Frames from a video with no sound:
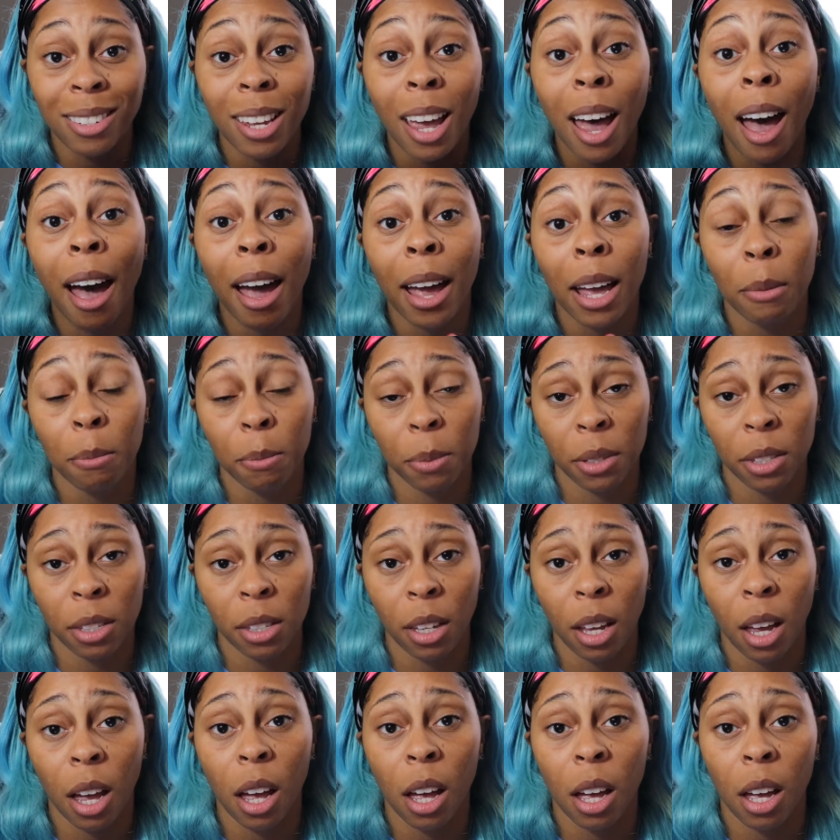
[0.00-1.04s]
types
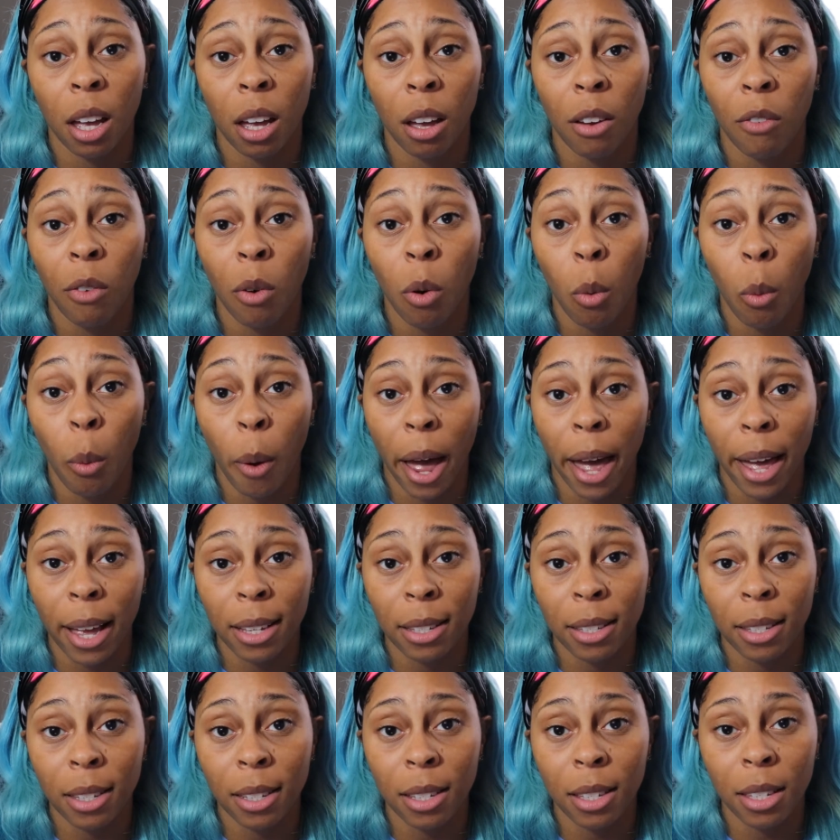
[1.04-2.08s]
of
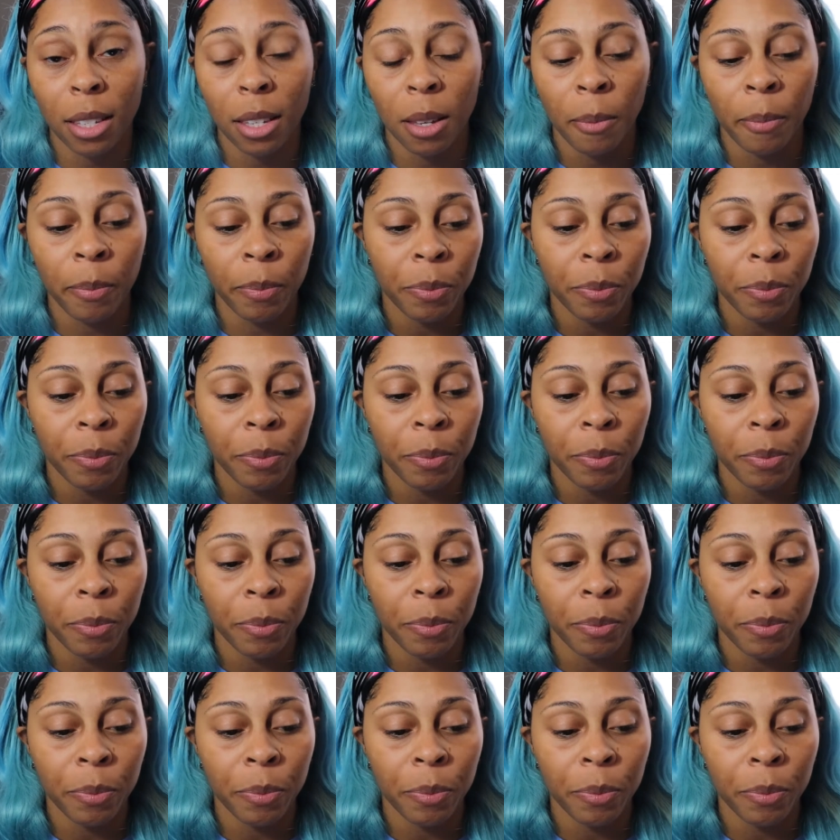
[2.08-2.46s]
waxes.